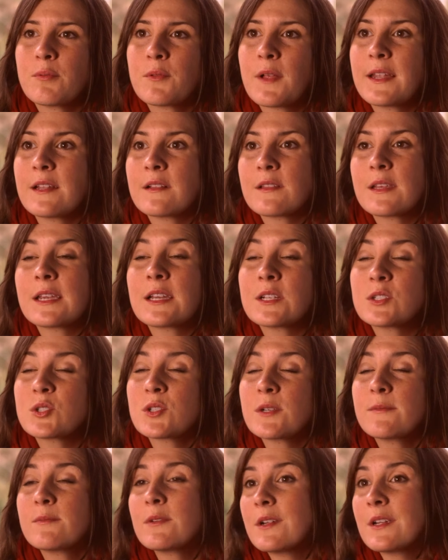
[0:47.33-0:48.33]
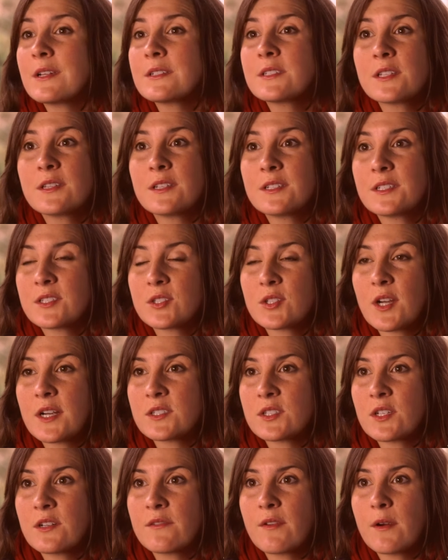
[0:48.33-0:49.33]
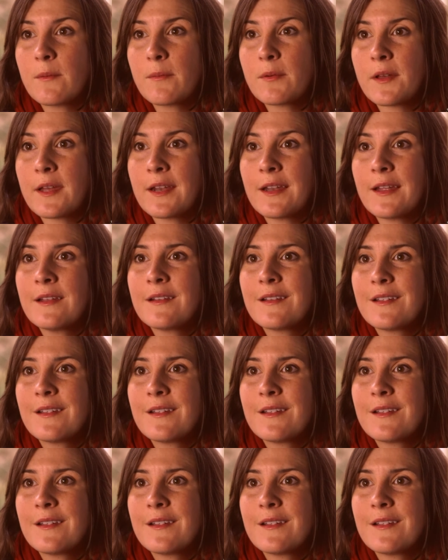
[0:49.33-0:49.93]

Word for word: blatantly contributing to the destruction of our planet.